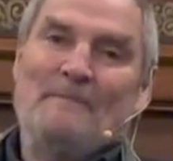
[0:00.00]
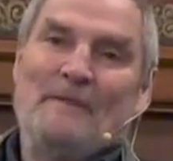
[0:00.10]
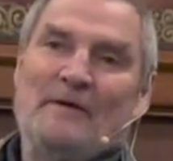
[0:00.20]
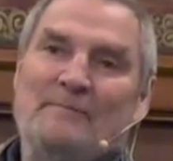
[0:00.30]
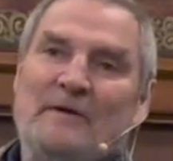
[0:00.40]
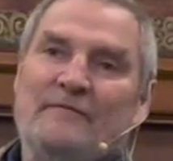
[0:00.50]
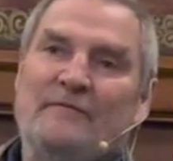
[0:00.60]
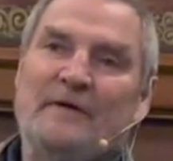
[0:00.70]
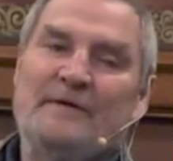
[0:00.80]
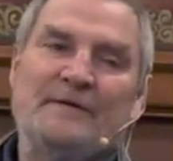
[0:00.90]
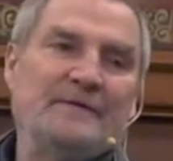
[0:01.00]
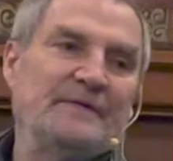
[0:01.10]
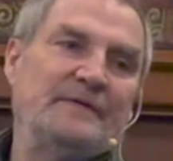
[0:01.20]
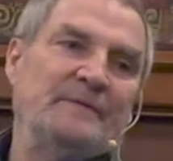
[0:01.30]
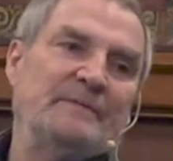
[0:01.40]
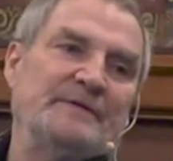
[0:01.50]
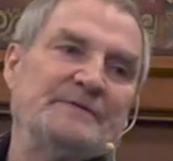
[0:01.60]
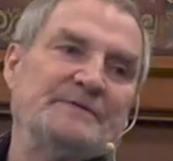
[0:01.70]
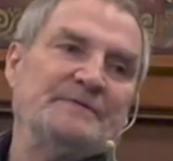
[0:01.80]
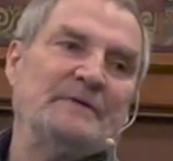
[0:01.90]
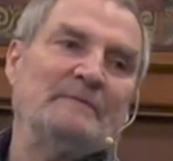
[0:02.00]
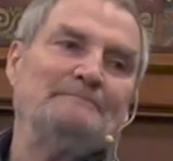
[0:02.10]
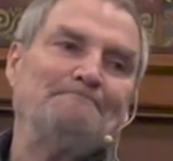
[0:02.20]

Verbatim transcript: You can be a friend to the demons, you know.